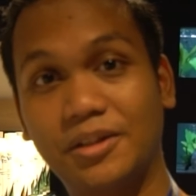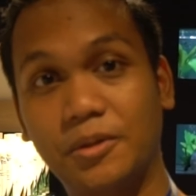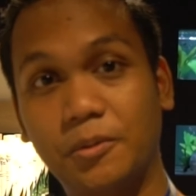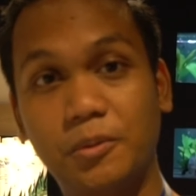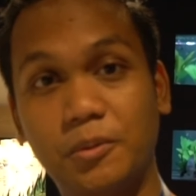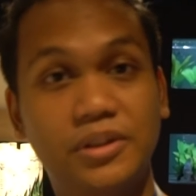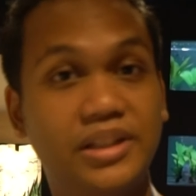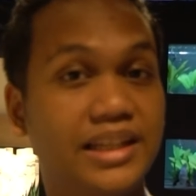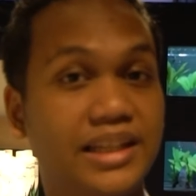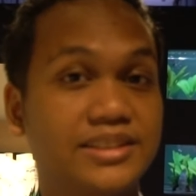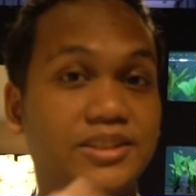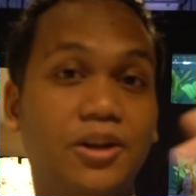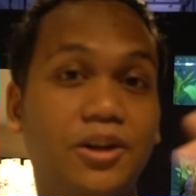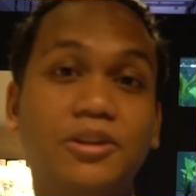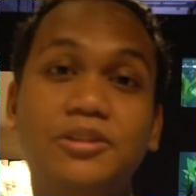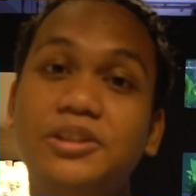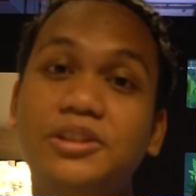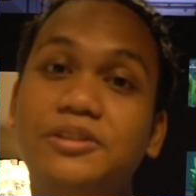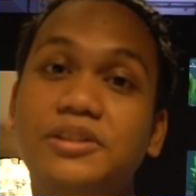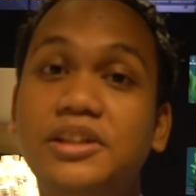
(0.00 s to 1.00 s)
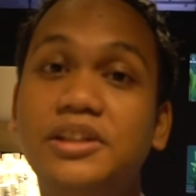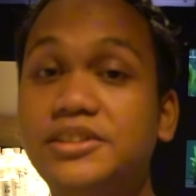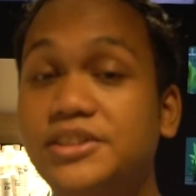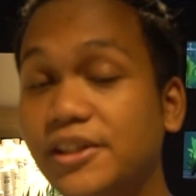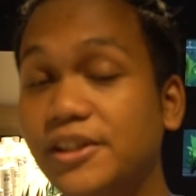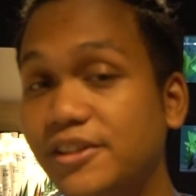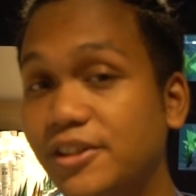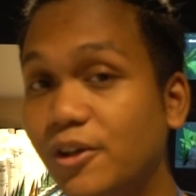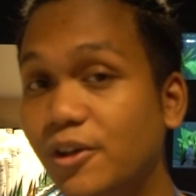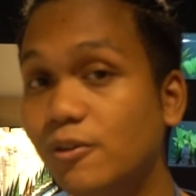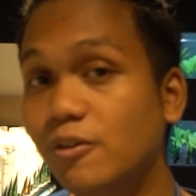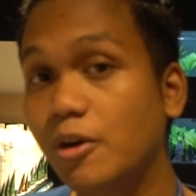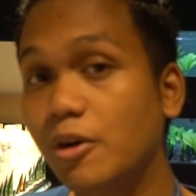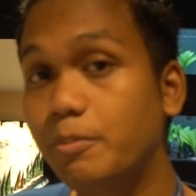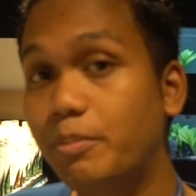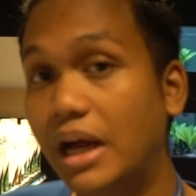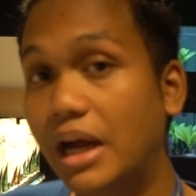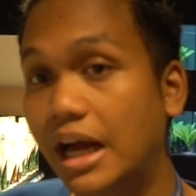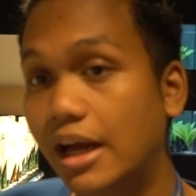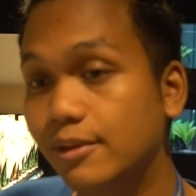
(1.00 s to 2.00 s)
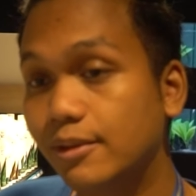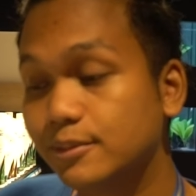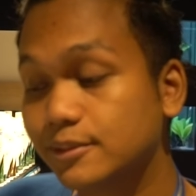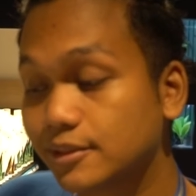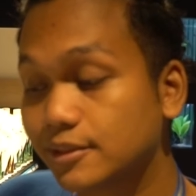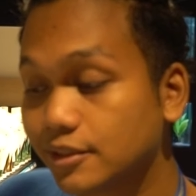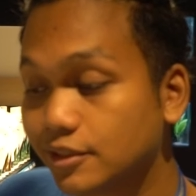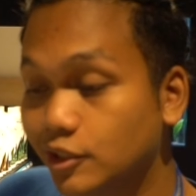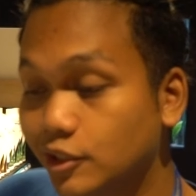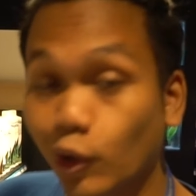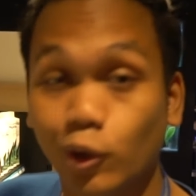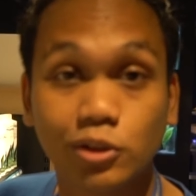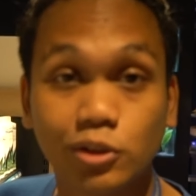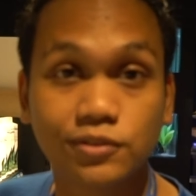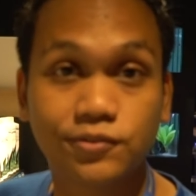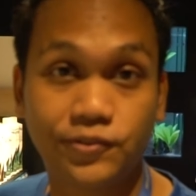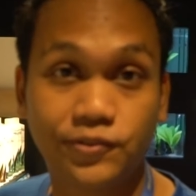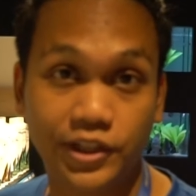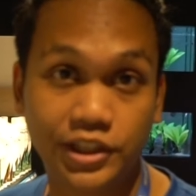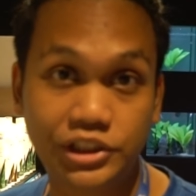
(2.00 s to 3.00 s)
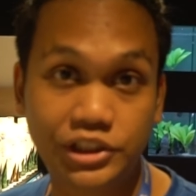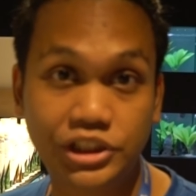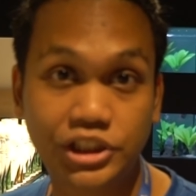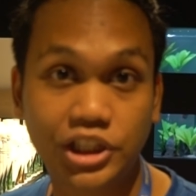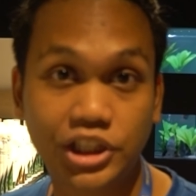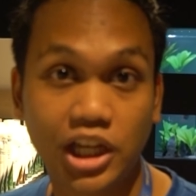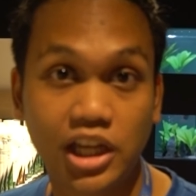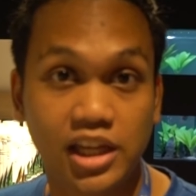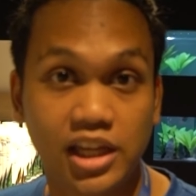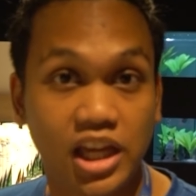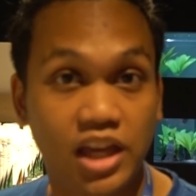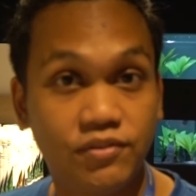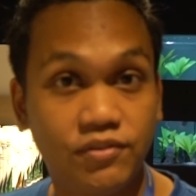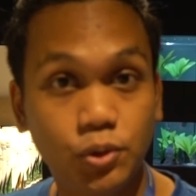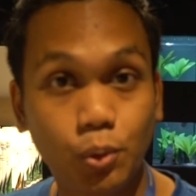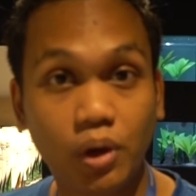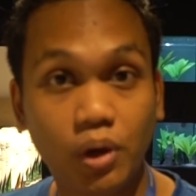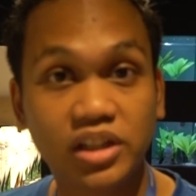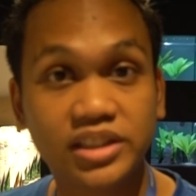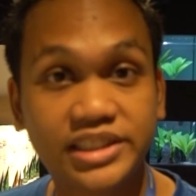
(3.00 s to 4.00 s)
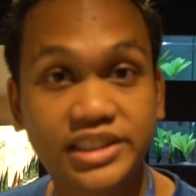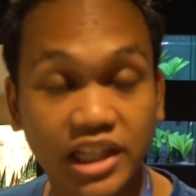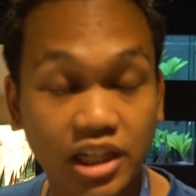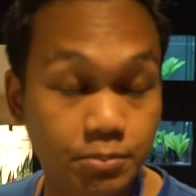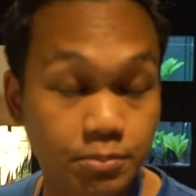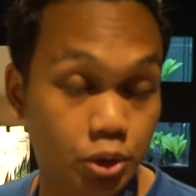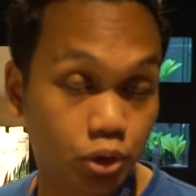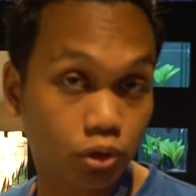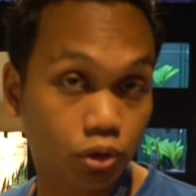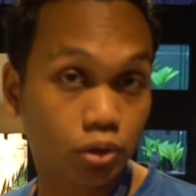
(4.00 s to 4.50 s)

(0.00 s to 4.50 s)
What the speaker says: Well, that's all you need to know about goldfish. If you want to set up your